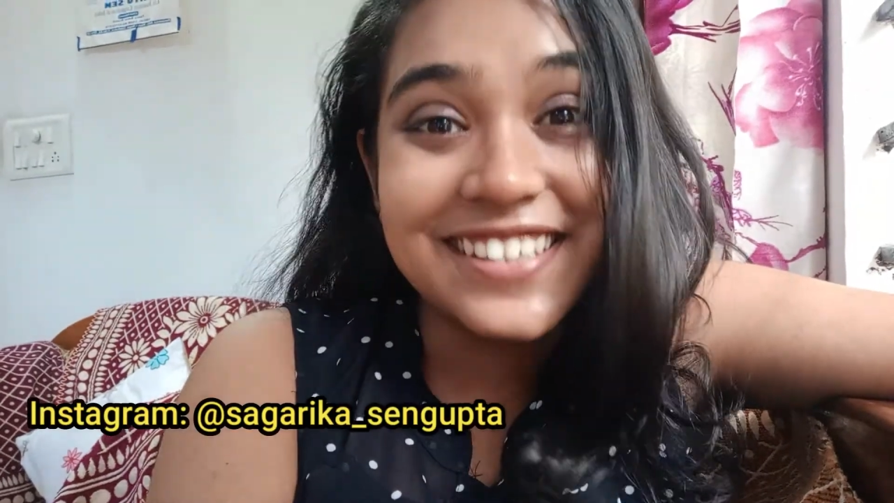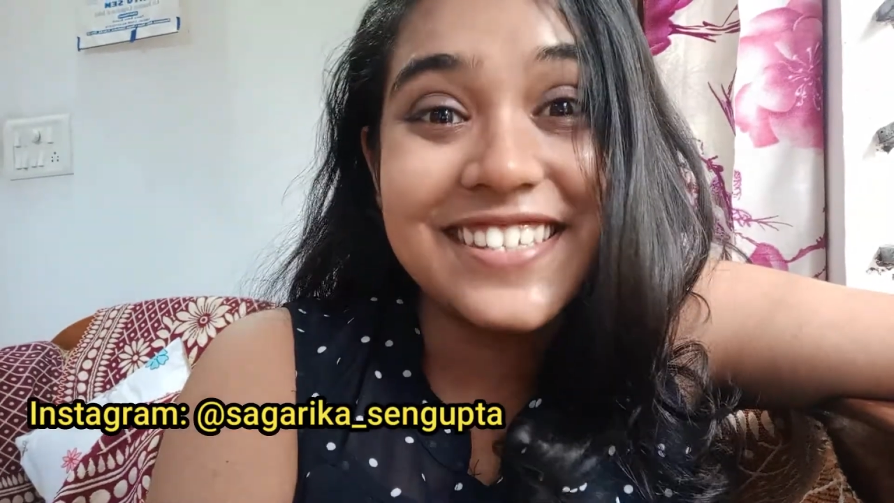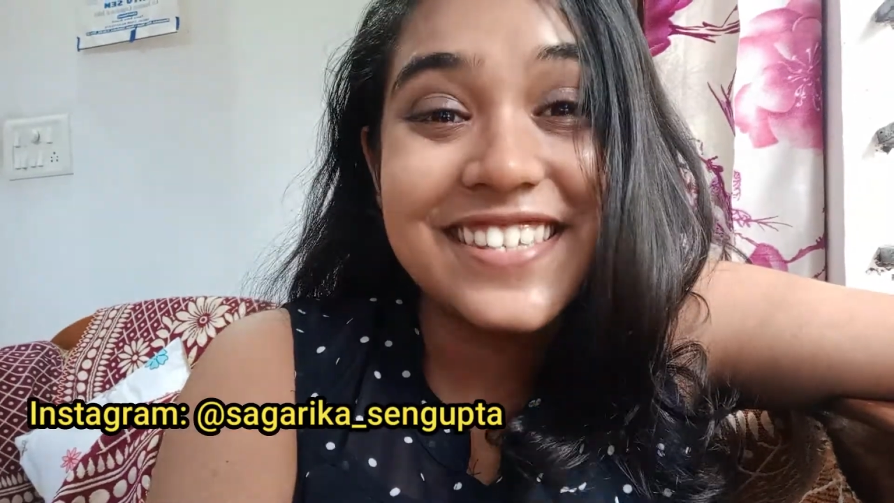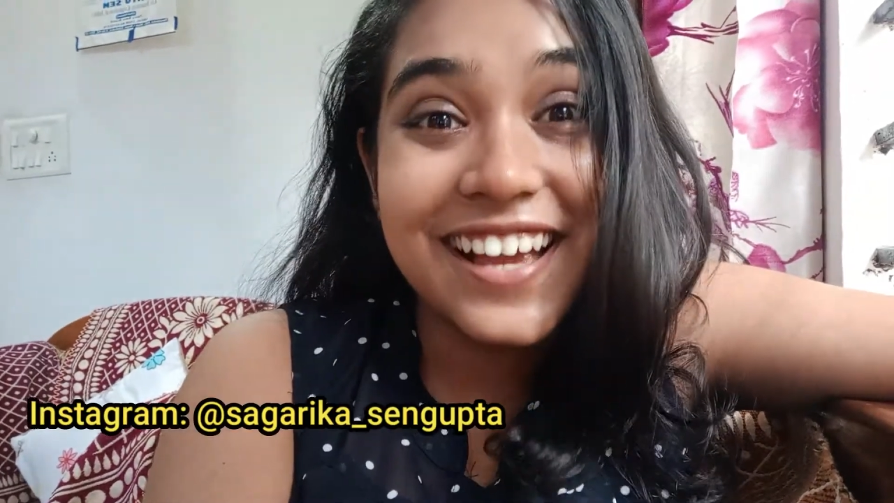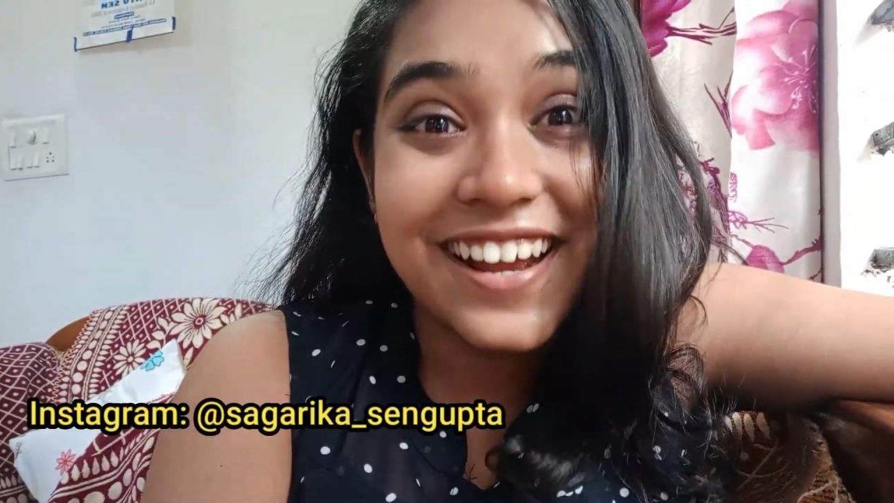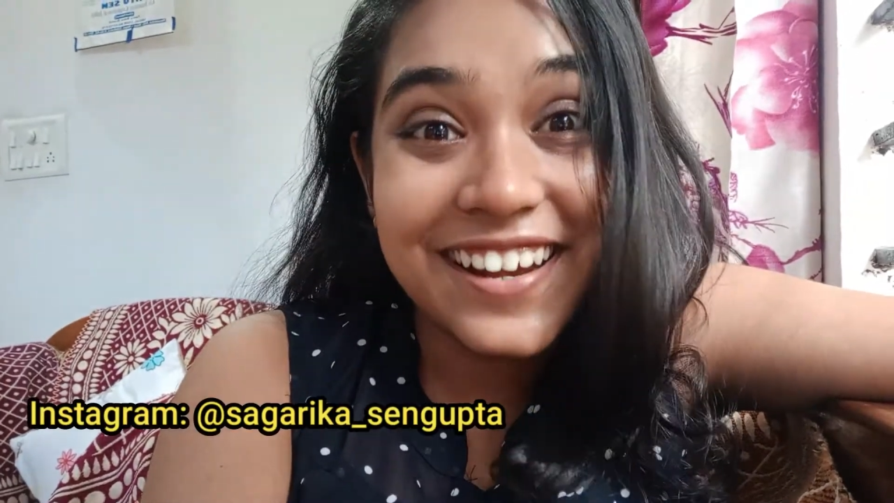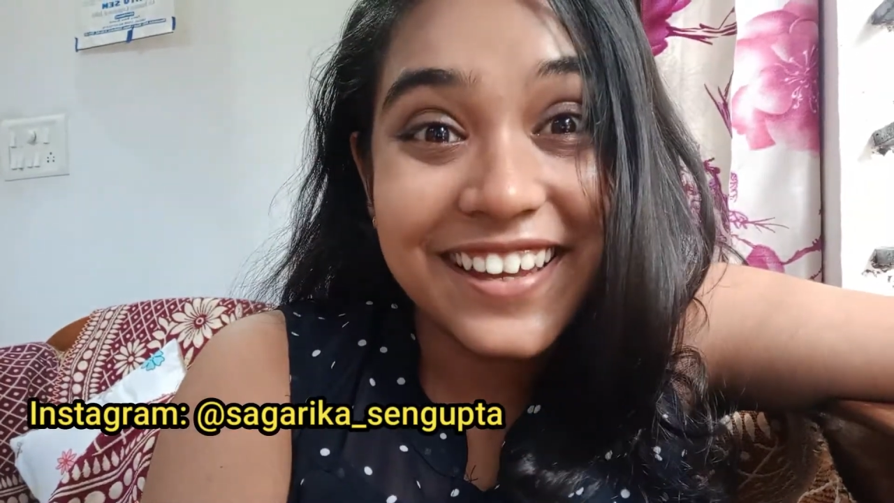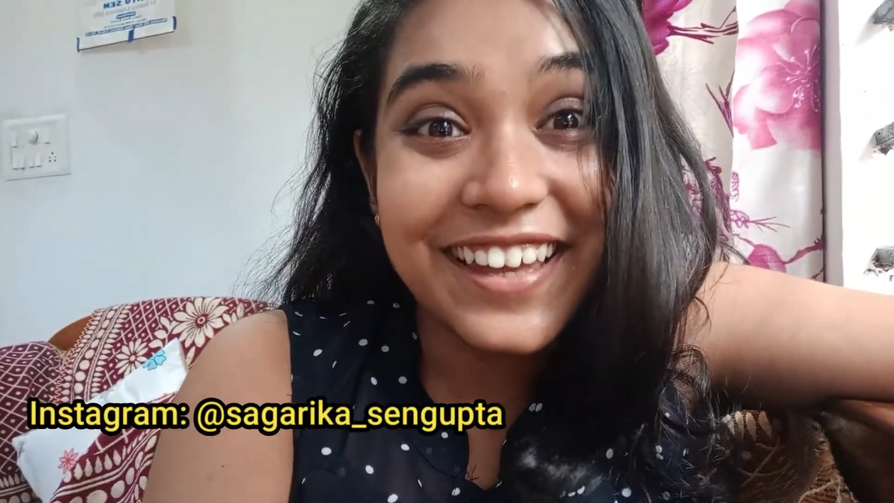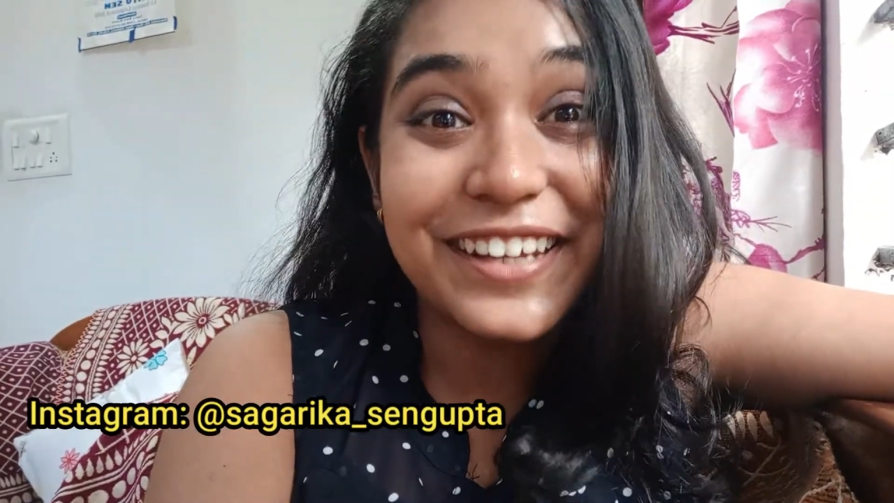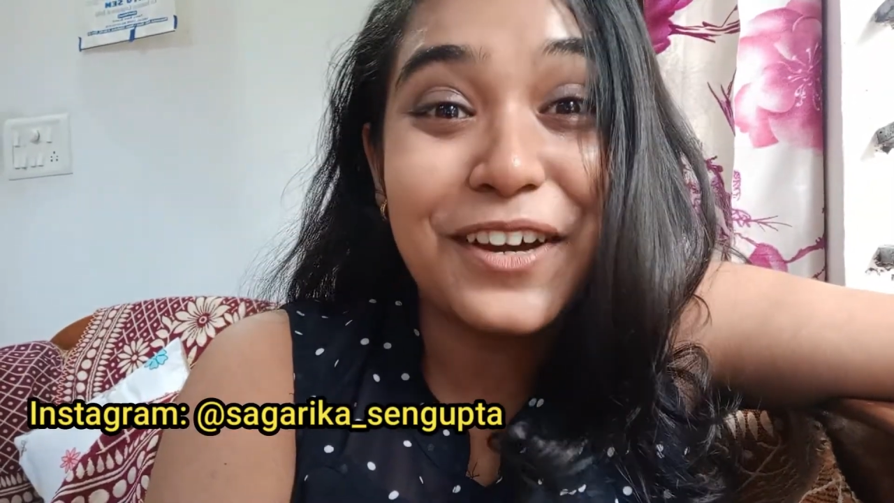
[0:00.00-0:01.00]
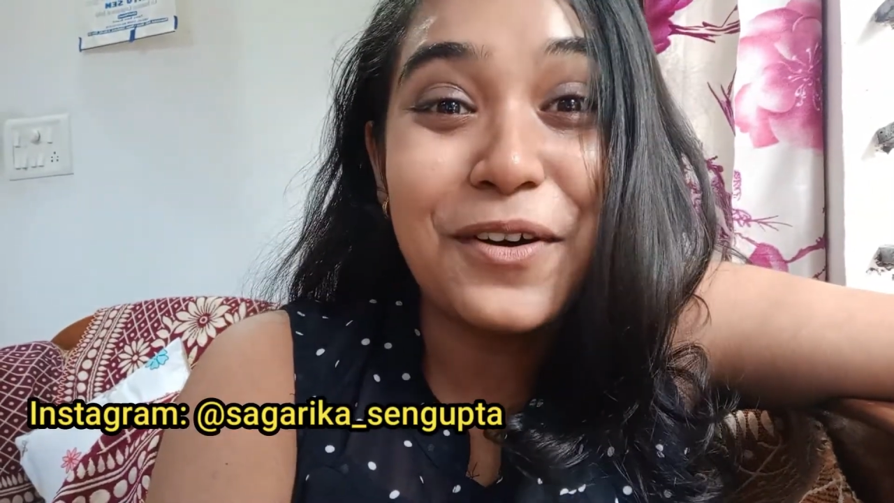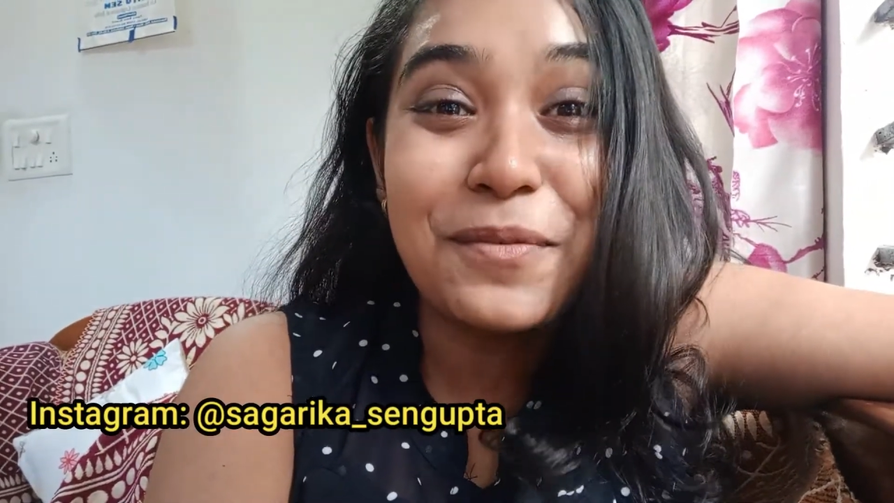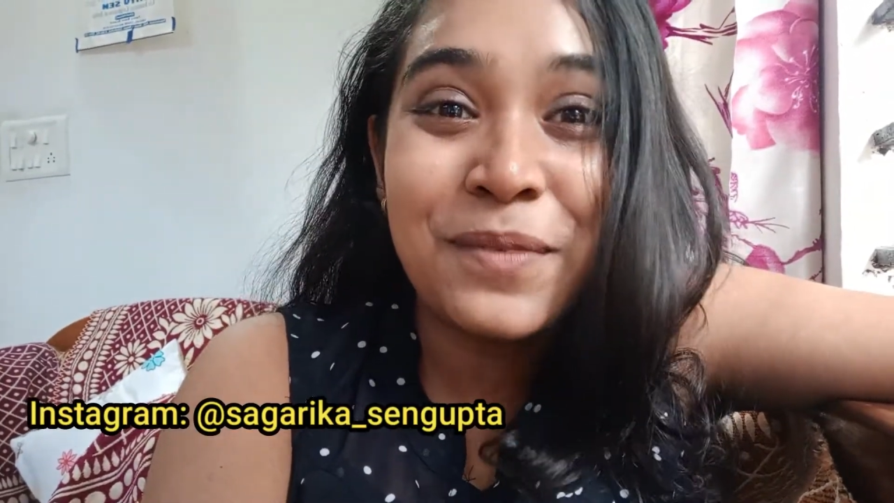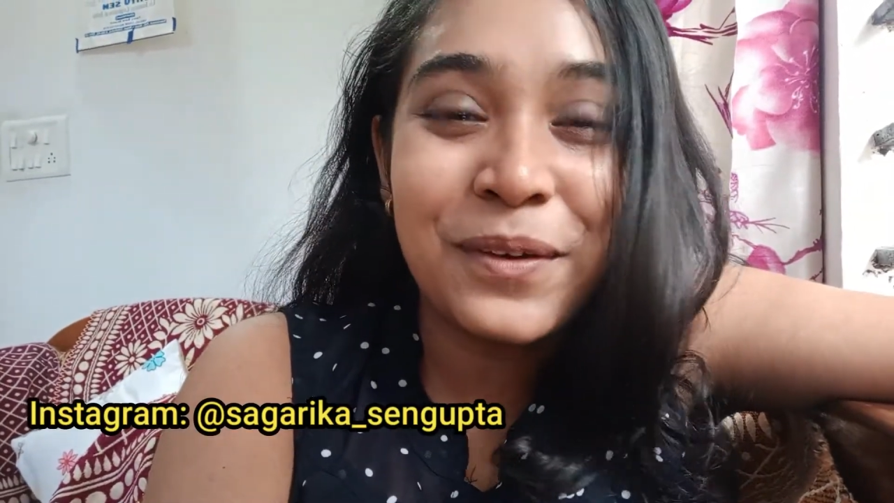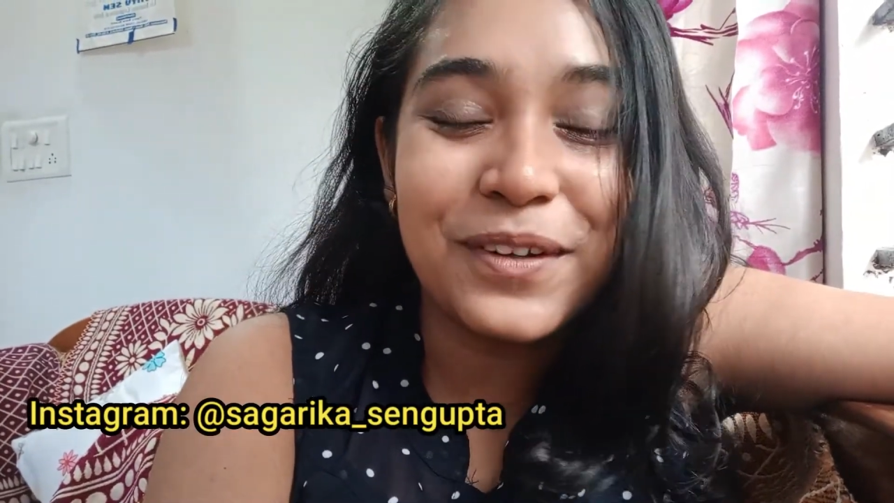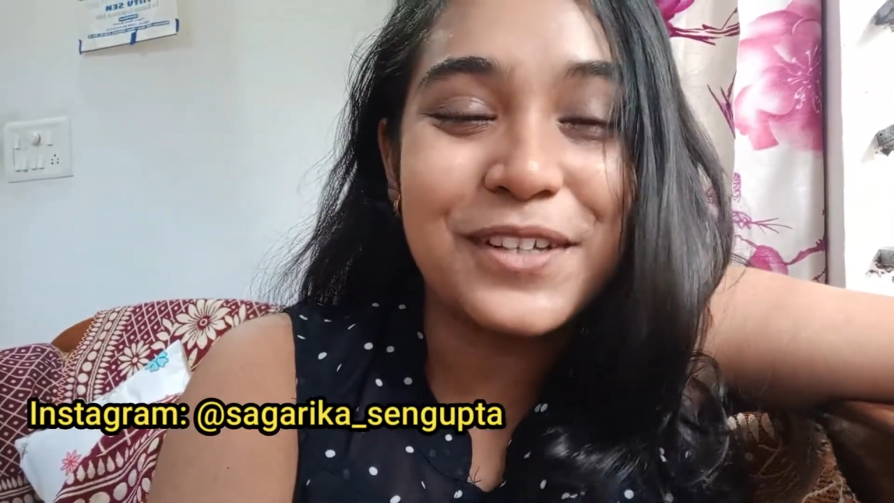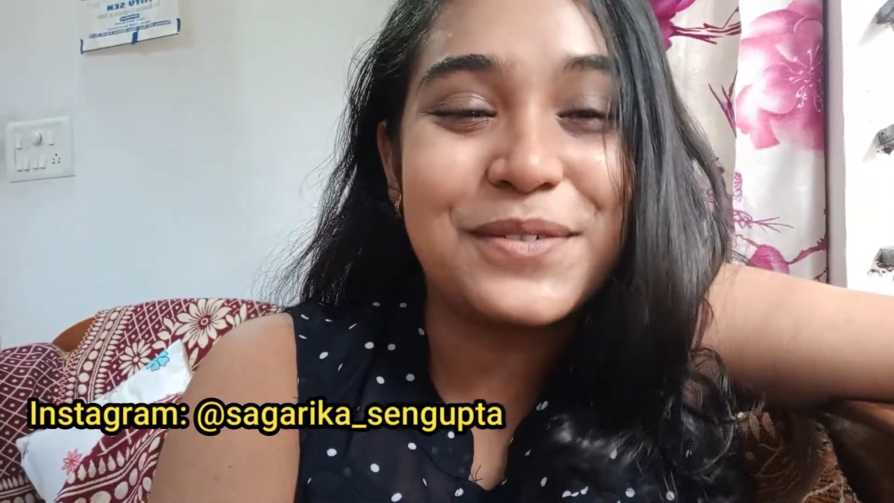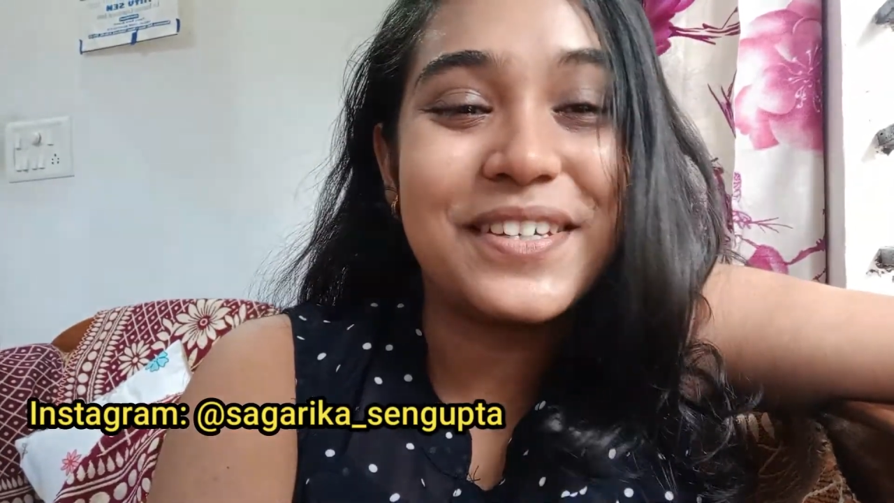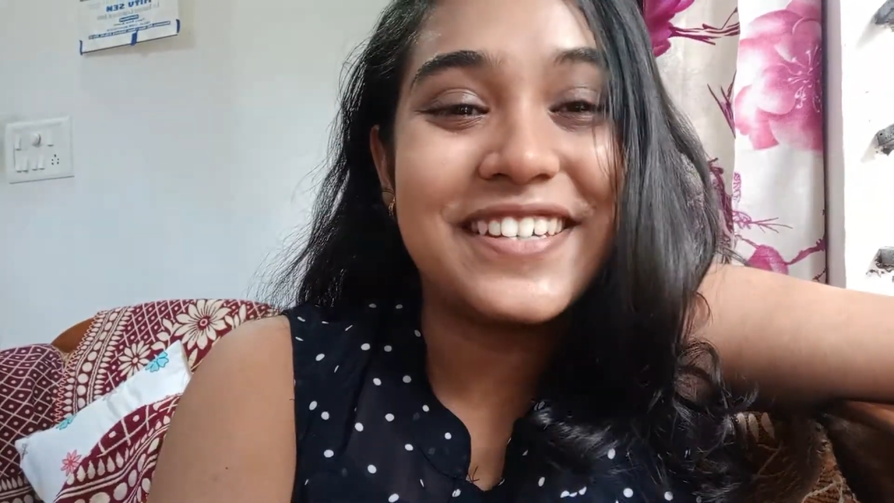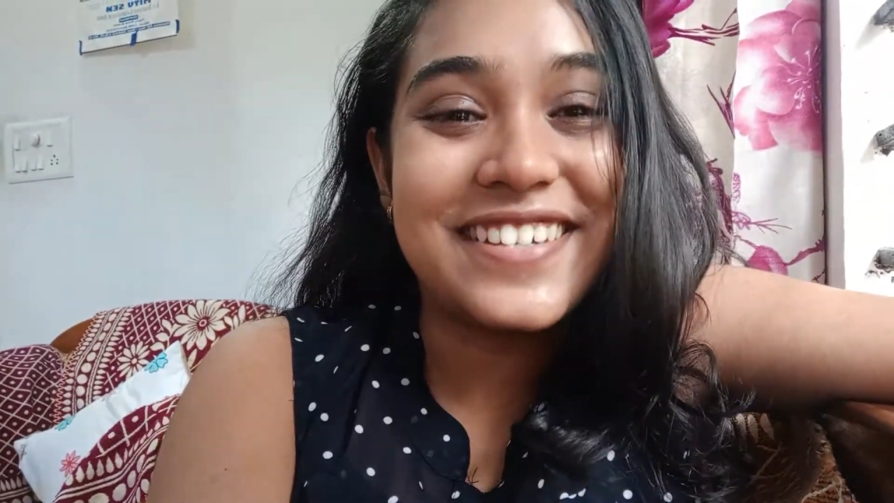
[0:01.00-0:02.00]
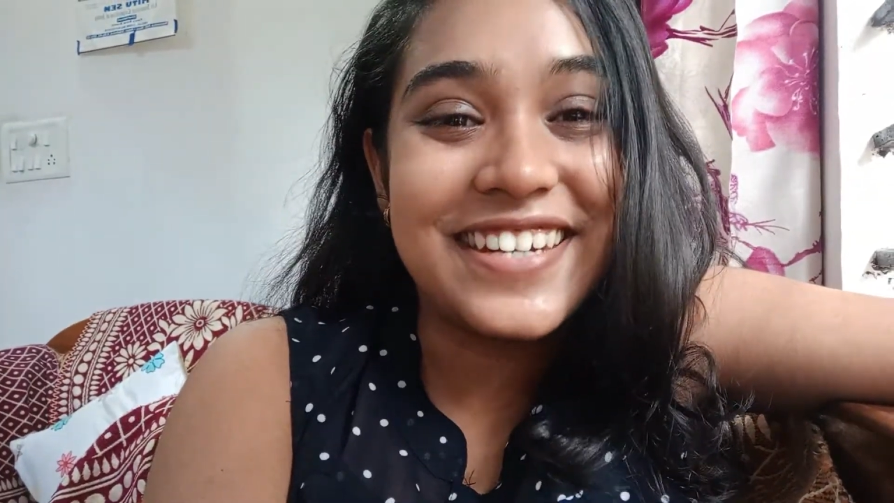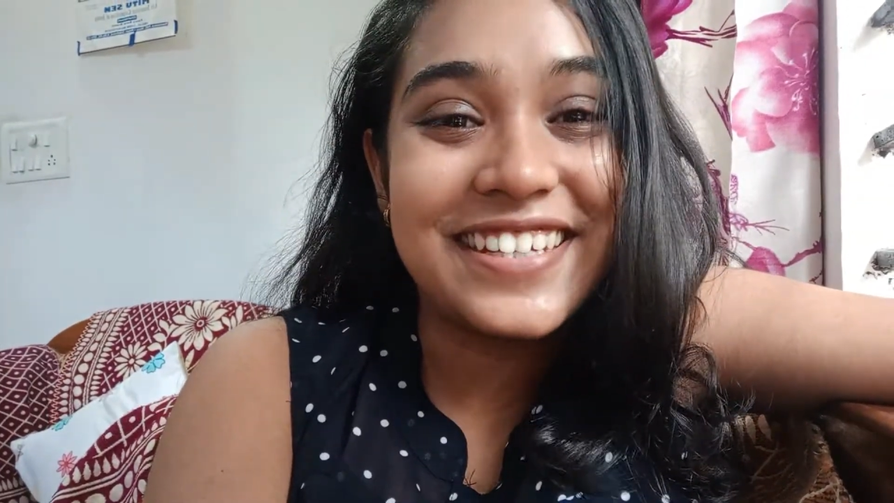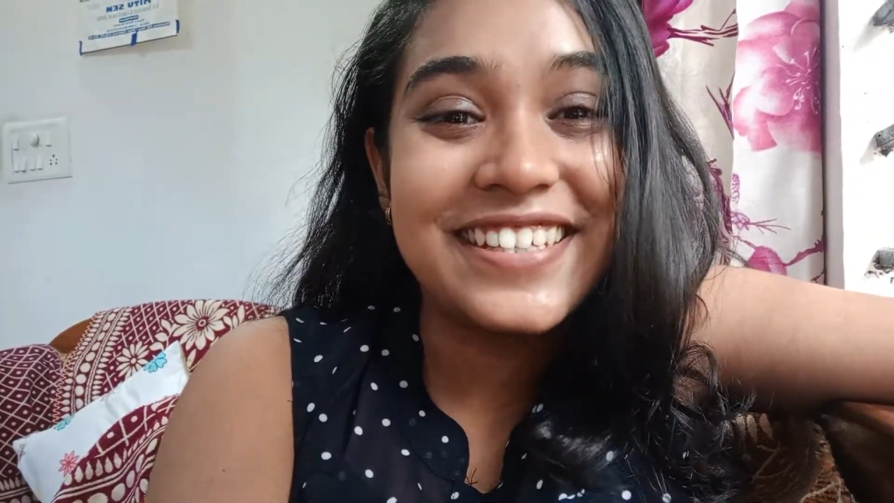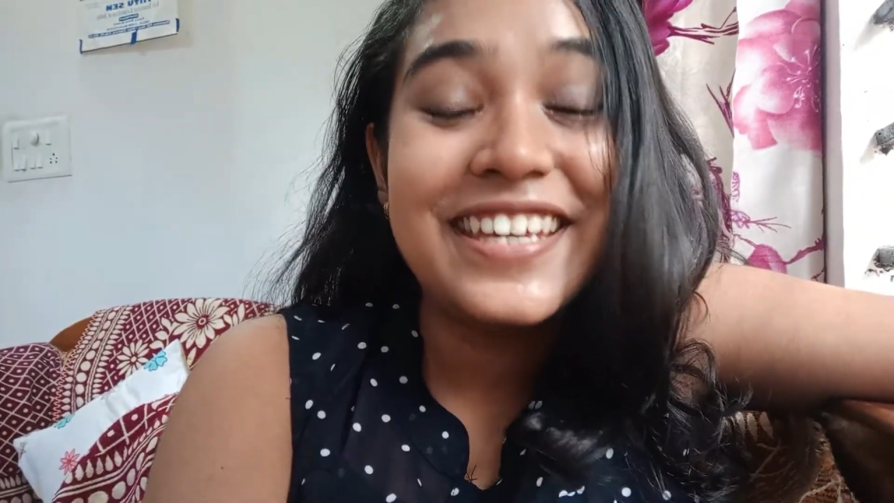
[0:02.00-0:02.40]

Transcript: This is Sagarika and I hope you all are doing great.